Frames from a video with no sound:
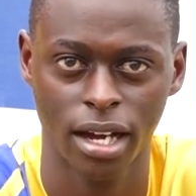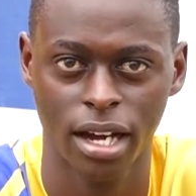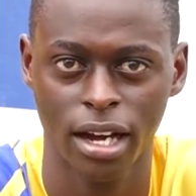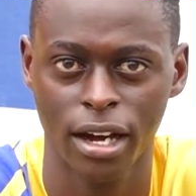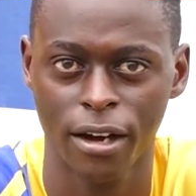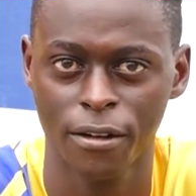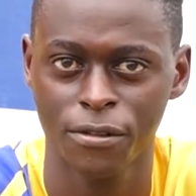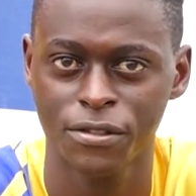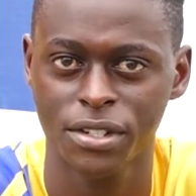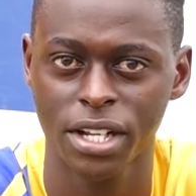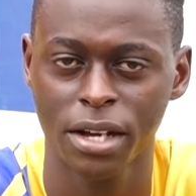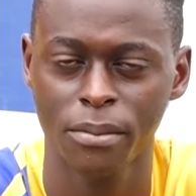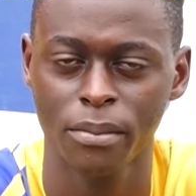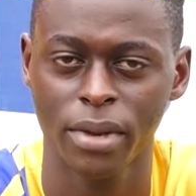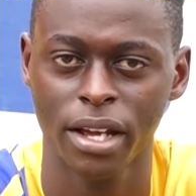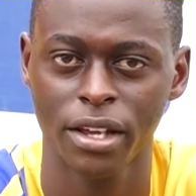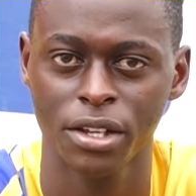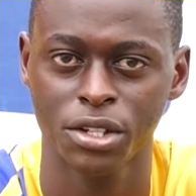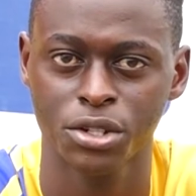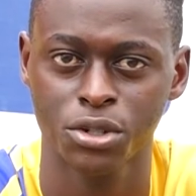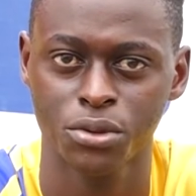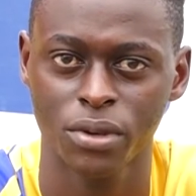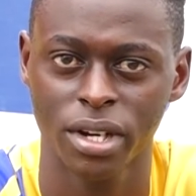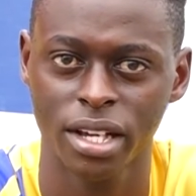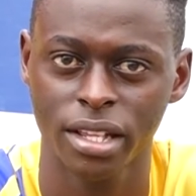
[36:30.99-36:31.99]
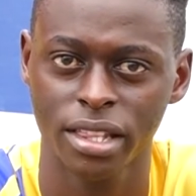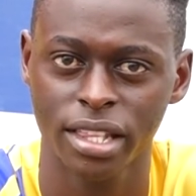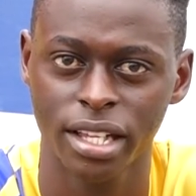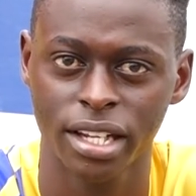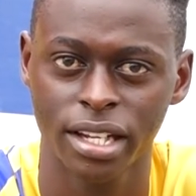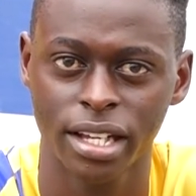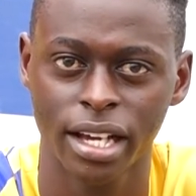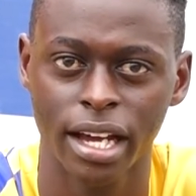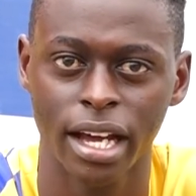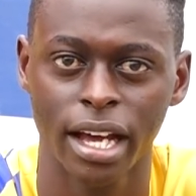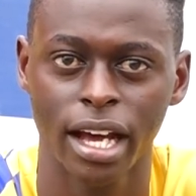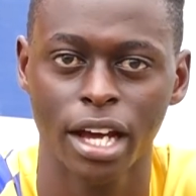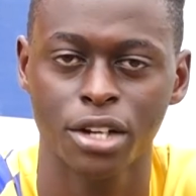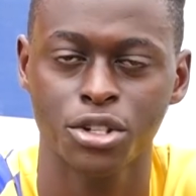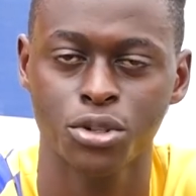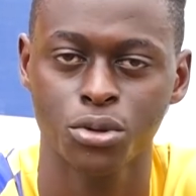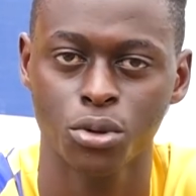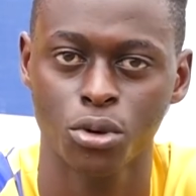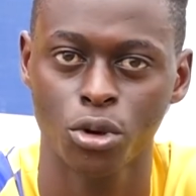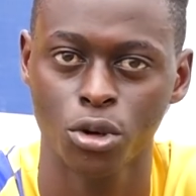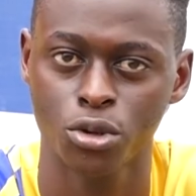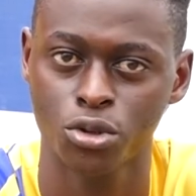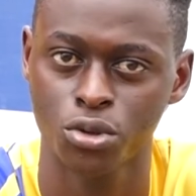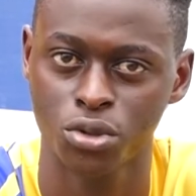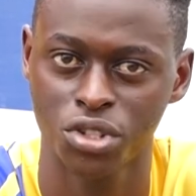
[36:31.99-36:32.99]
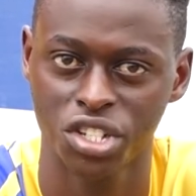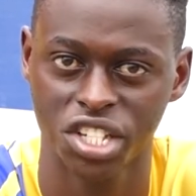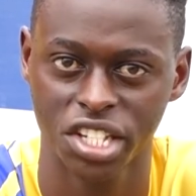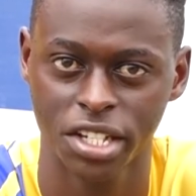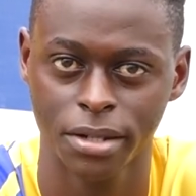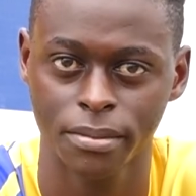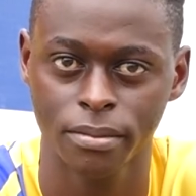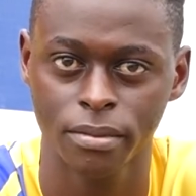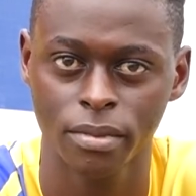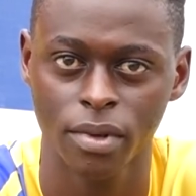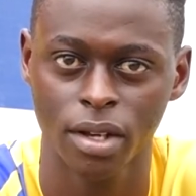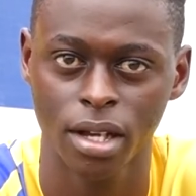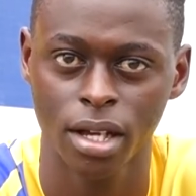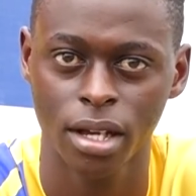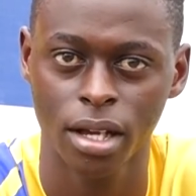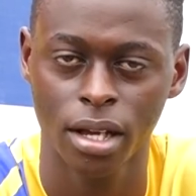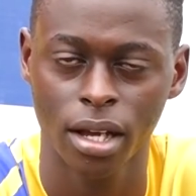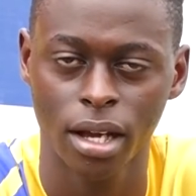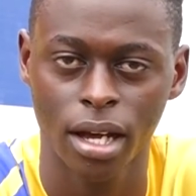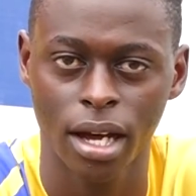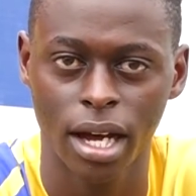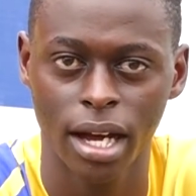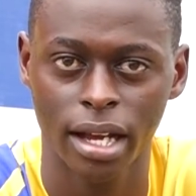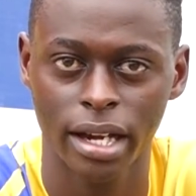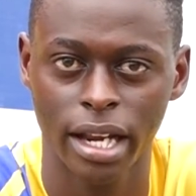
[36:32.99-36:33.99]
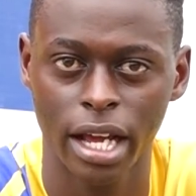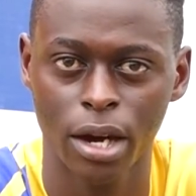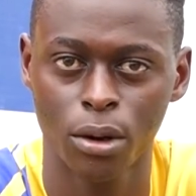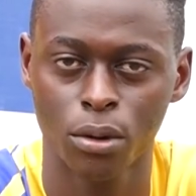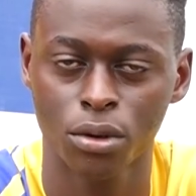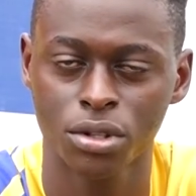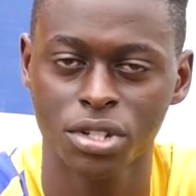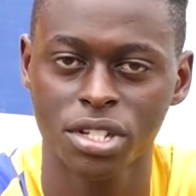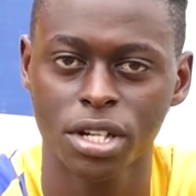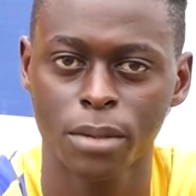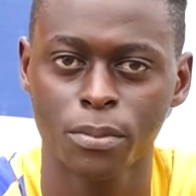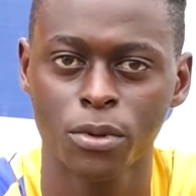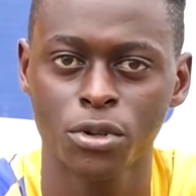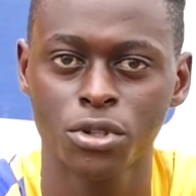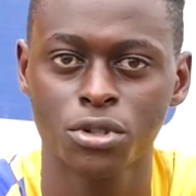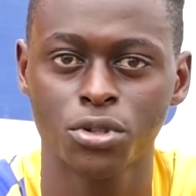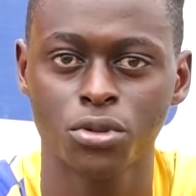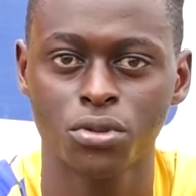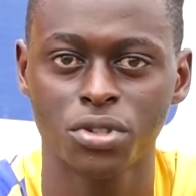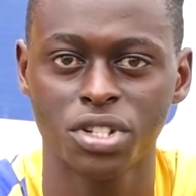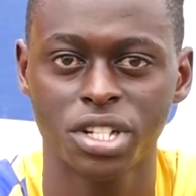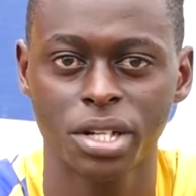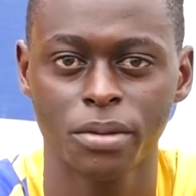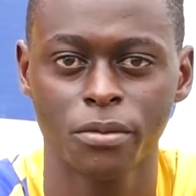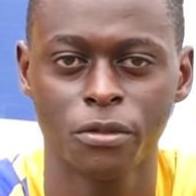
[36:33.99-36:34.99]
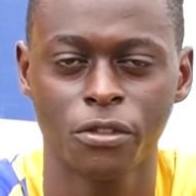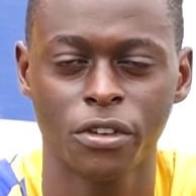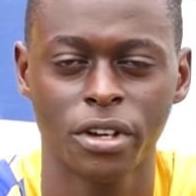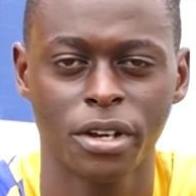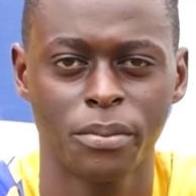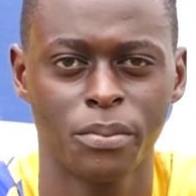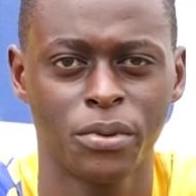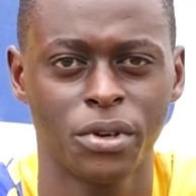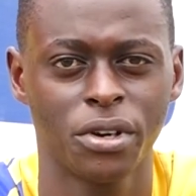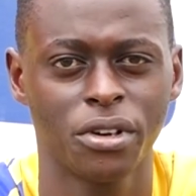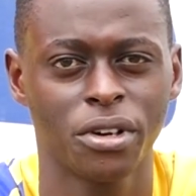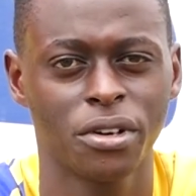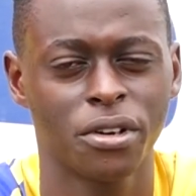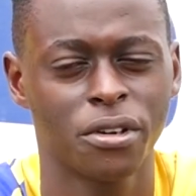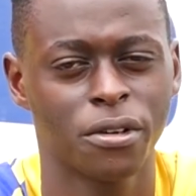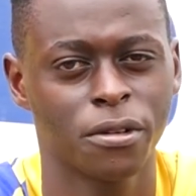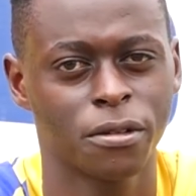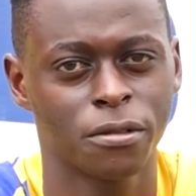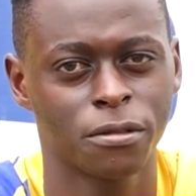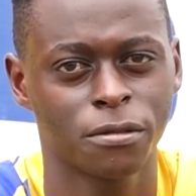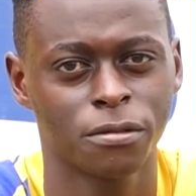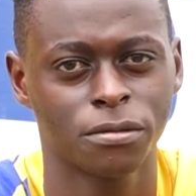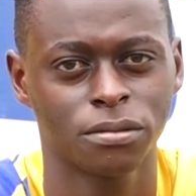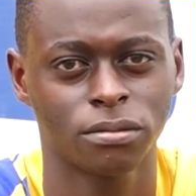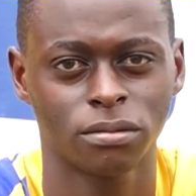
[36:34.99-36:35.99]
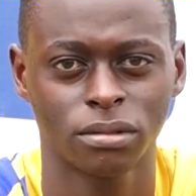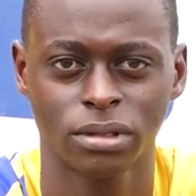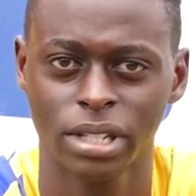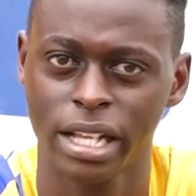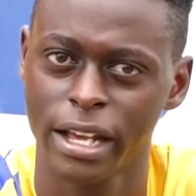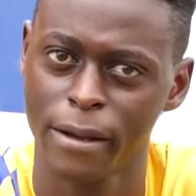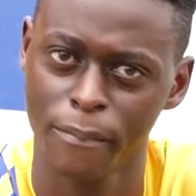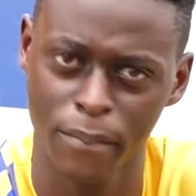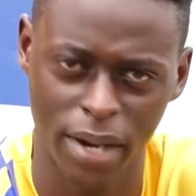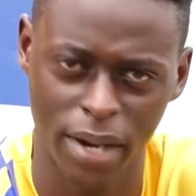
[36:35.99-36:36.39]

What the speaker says: After my strengthening, I had to go to gym, and I was supposed to gym for a period of a